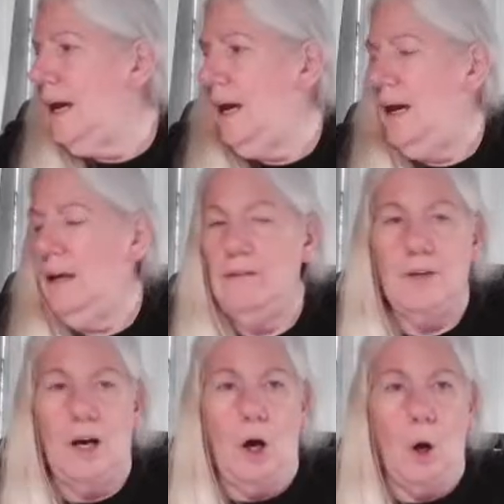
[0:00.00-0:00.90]
to
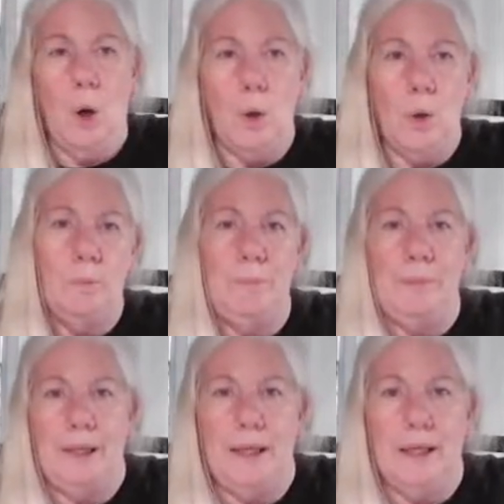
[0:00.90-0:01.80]
have a
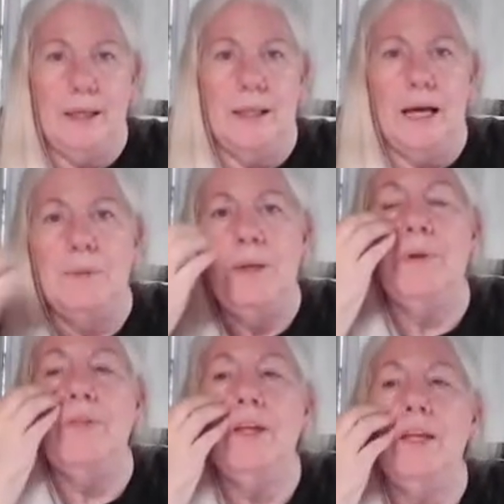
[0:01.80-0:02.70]
lot of
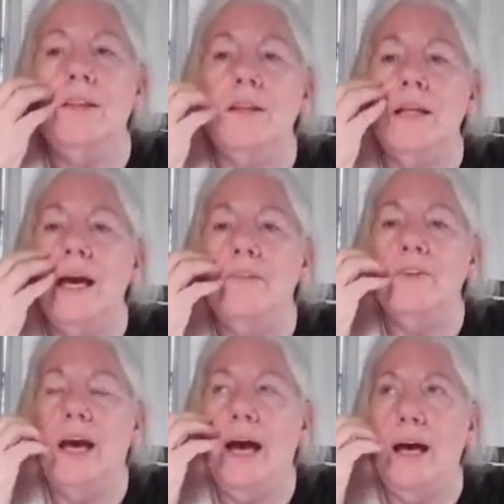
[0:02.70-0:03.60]
people think that they
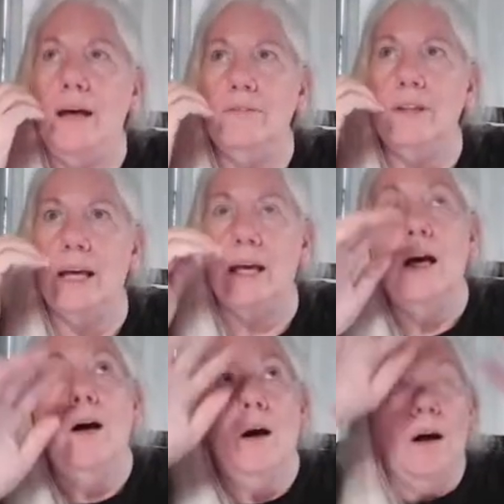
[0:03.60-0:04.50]
have to have like
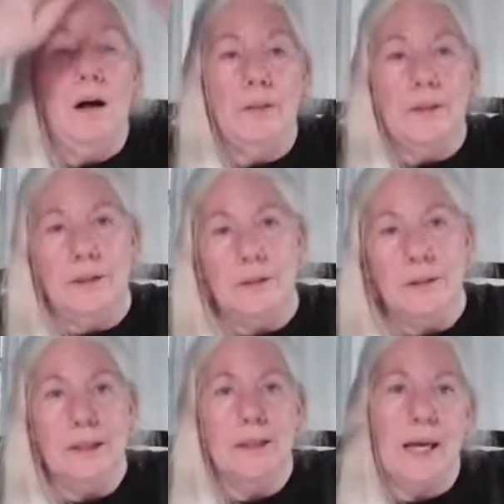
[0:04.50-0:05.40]
all
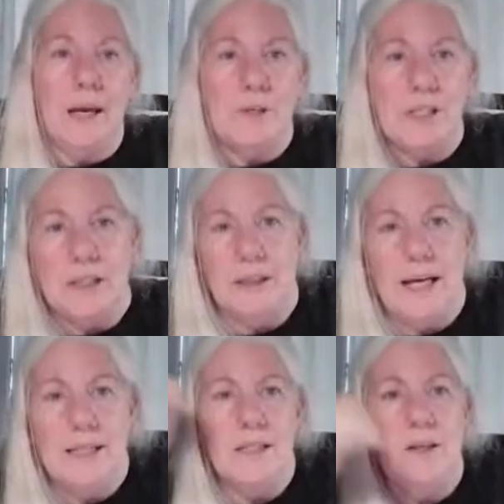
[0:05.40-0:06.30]
the cameras and
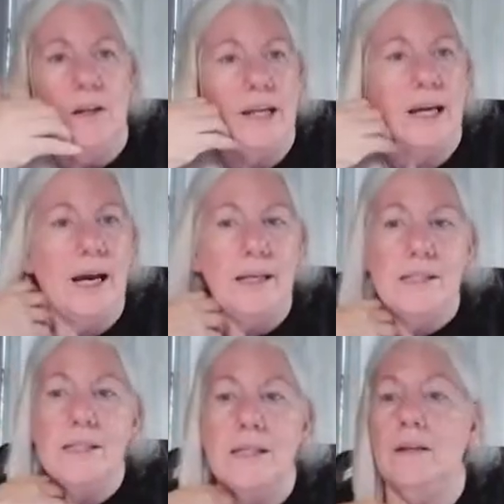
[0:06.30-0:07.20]
lights and all that kind
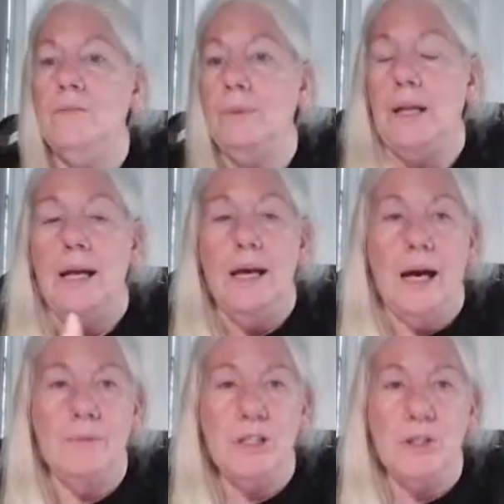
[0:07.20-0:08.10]
of stuff, but
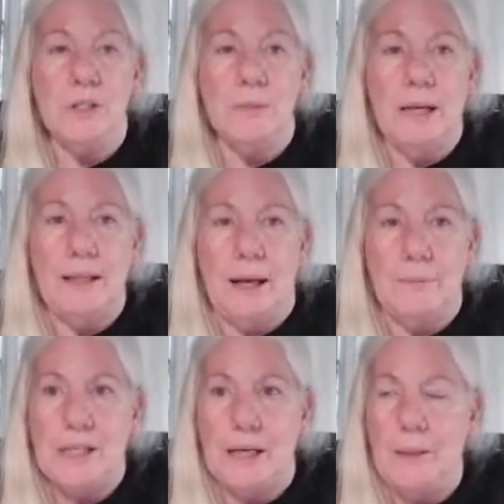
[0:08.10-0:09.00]
I'm just using my
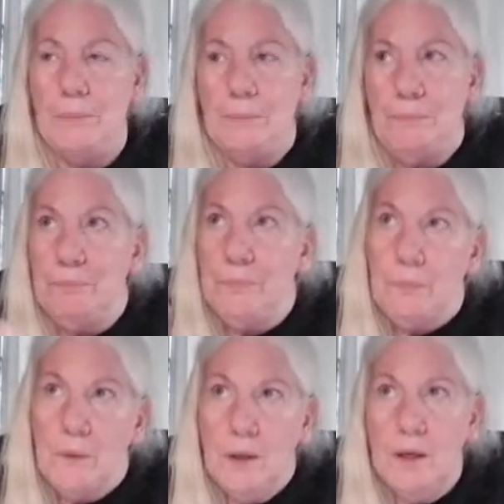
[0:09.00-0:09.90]
laptop
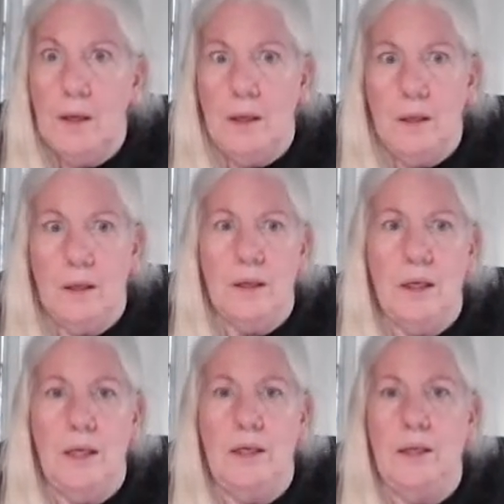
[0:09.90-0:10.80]
and
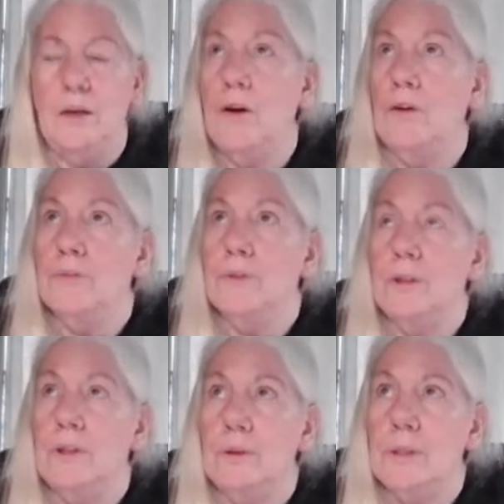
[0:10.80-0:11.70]

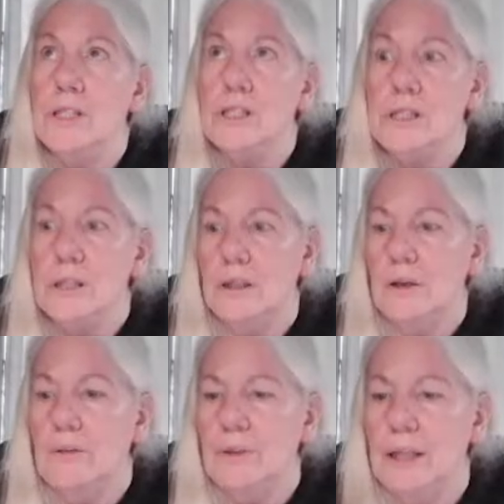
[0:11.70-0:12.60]
it's just
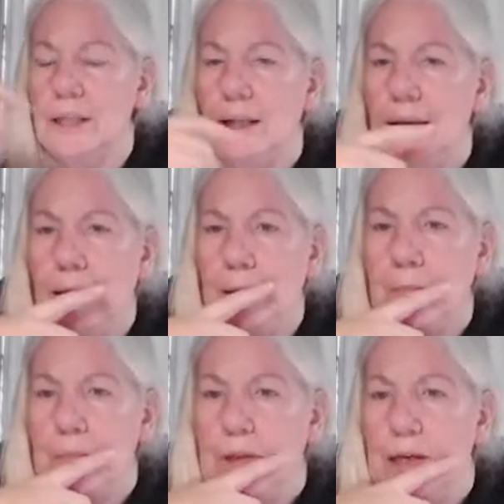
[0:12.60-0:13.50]
a overhead light,
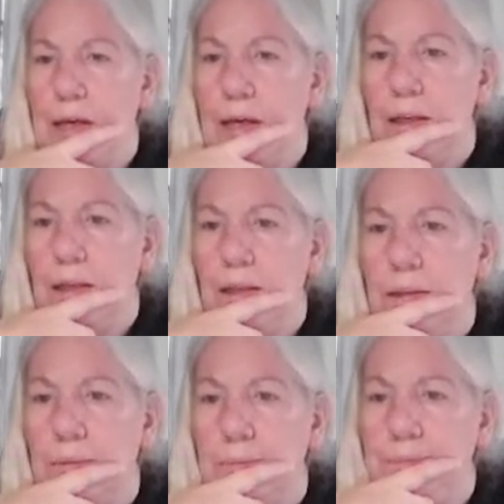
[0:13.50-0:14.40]
and
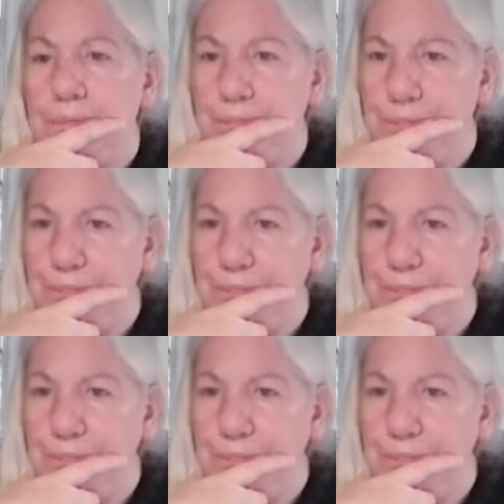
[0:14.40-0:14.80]
and